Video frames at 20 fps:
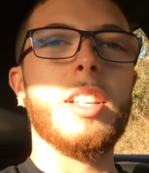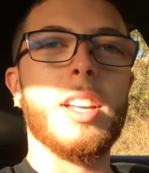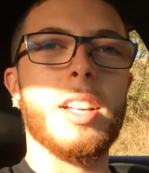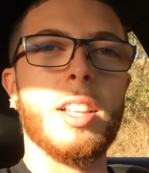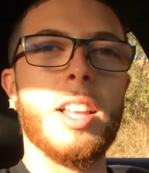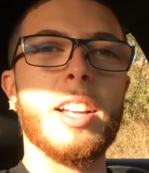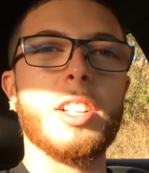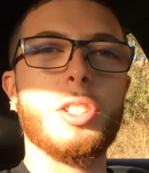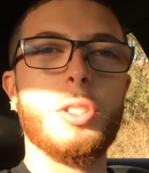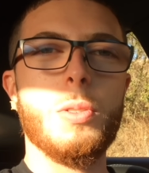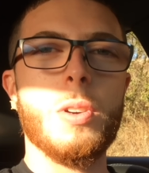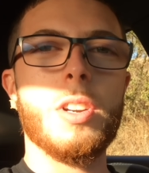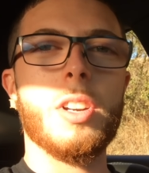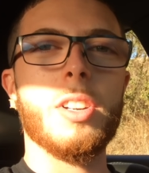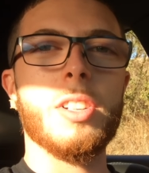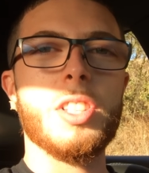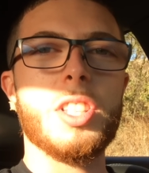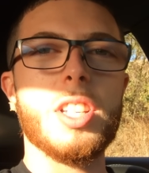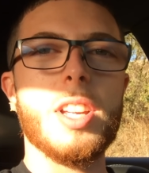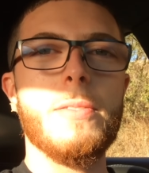like
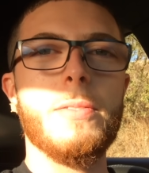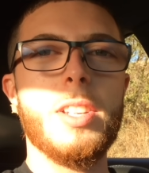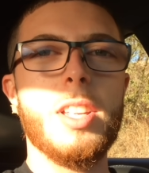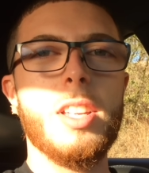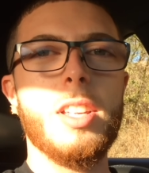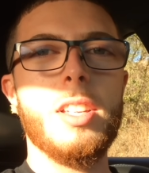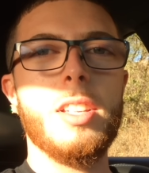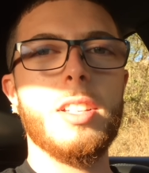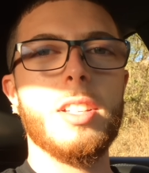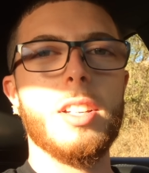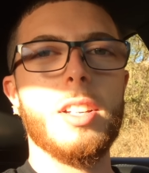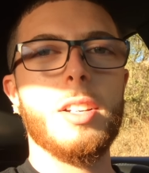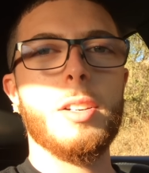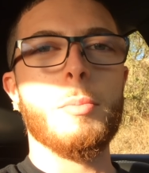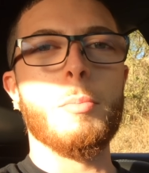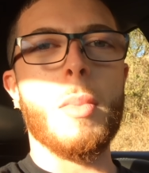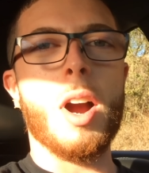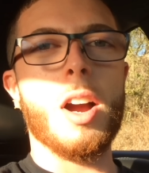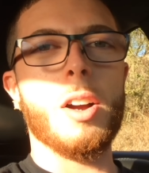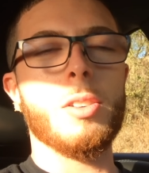270
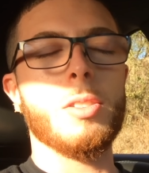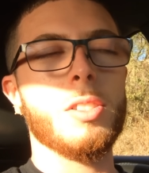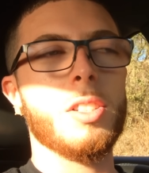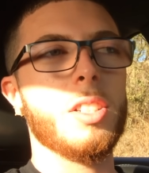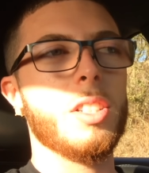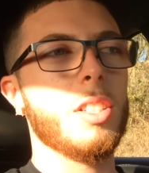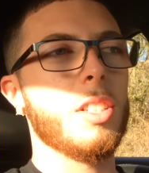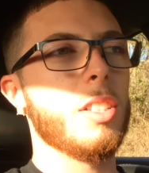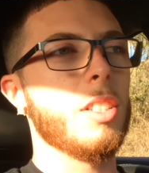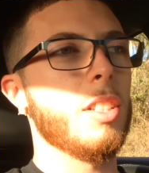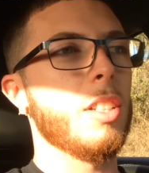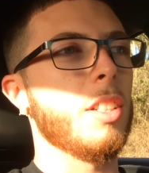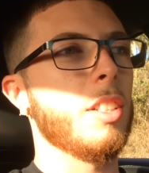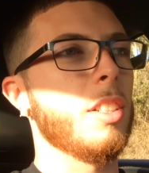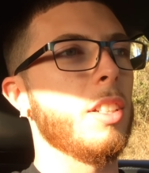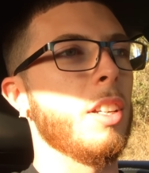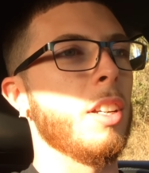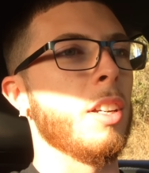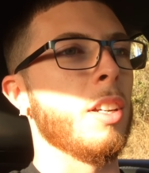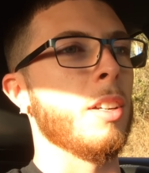miles
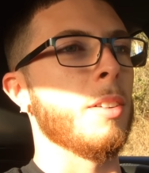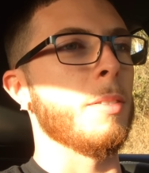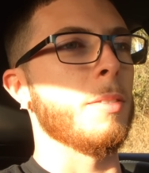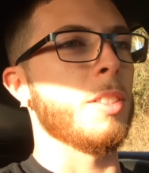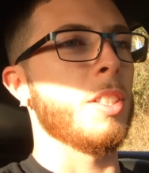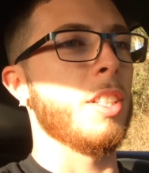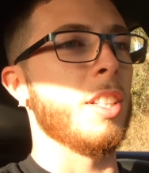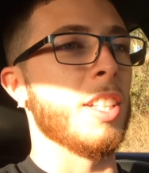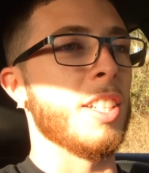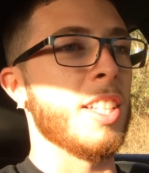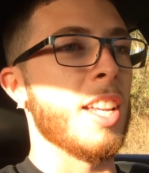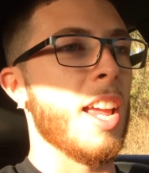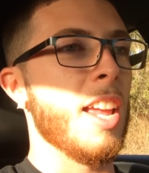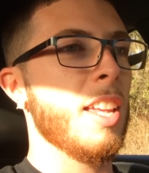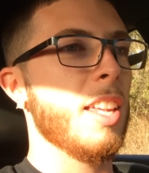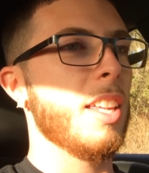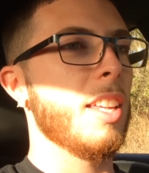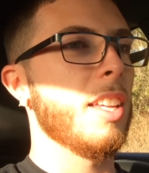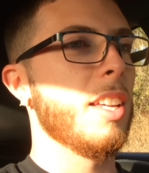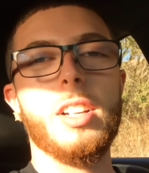to the
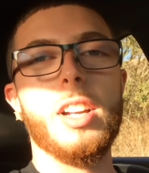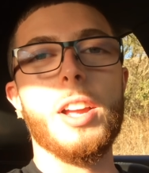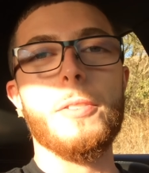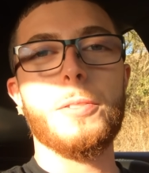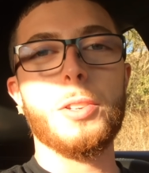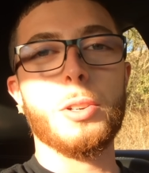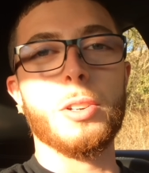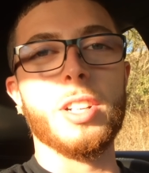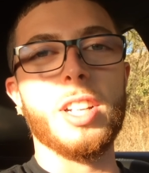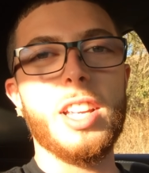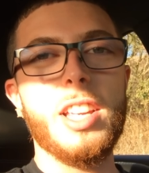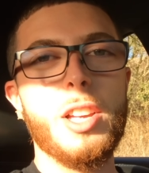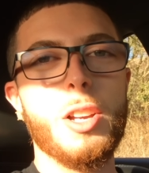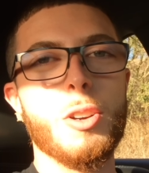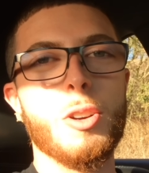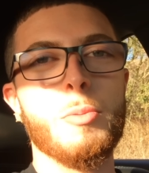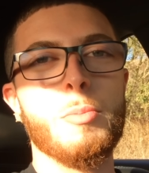tank. If you're in eco